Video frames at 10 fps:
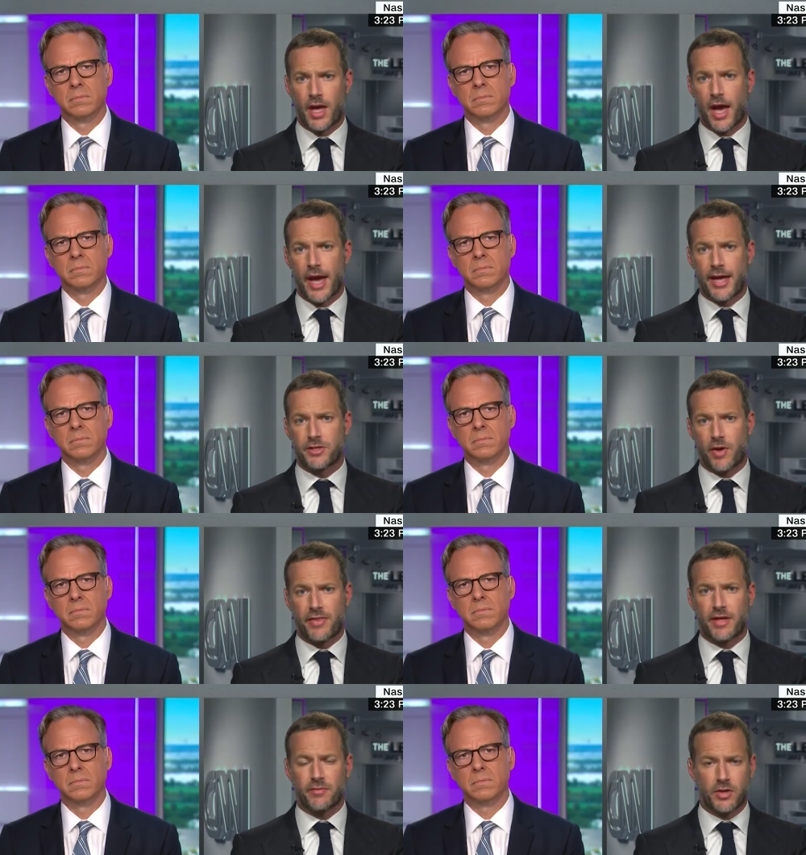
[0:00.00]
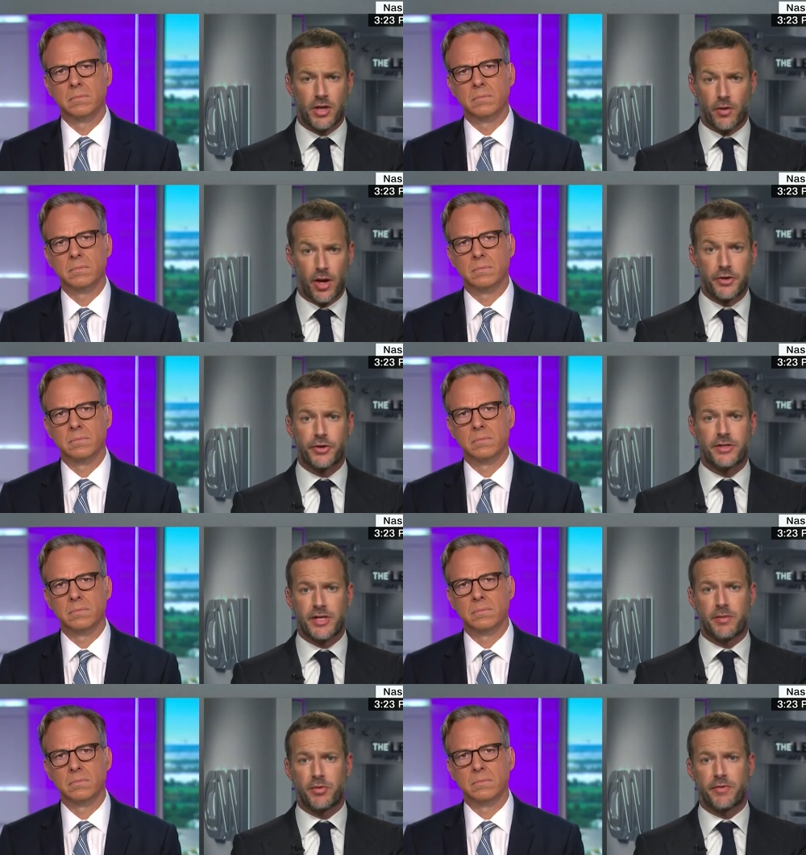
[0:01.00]
Speaker 1: Uh, and so I think you know a good
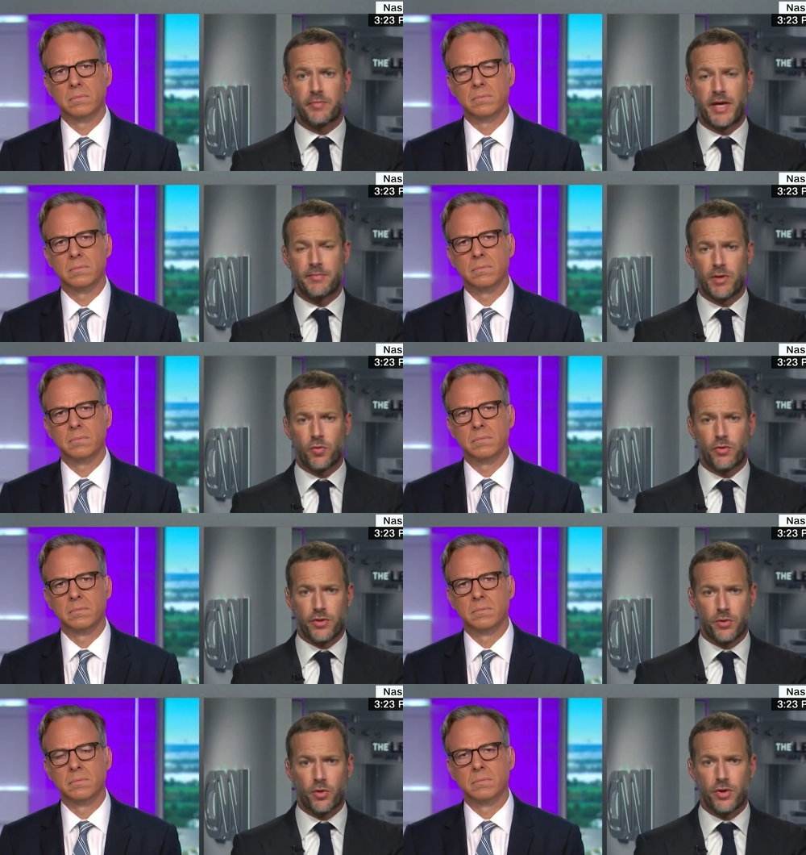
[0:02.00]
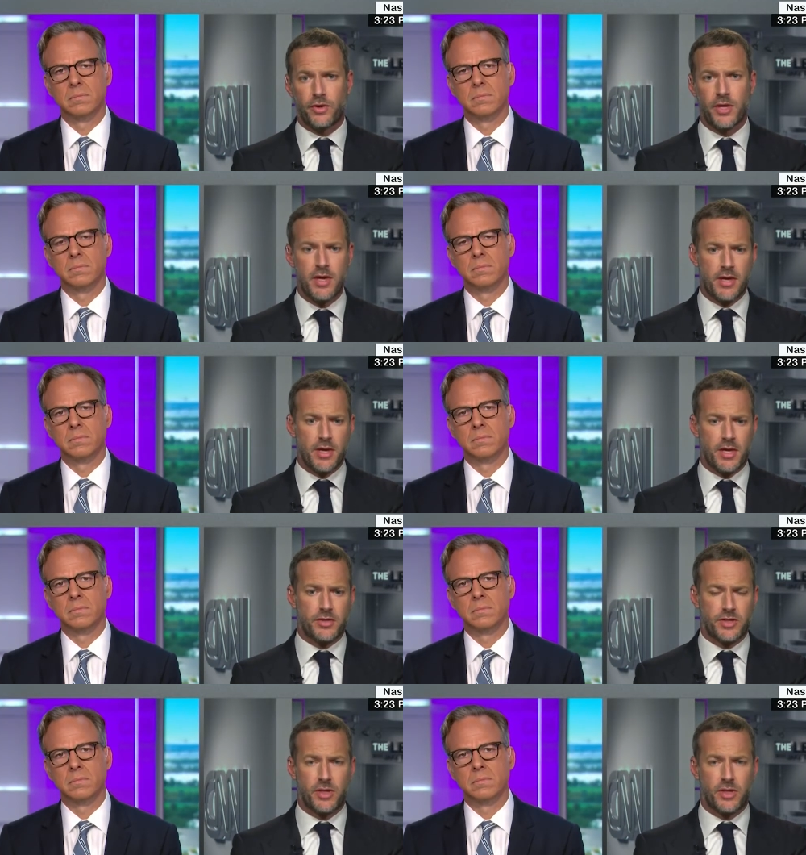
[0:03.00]
example of them keeping wor their word is a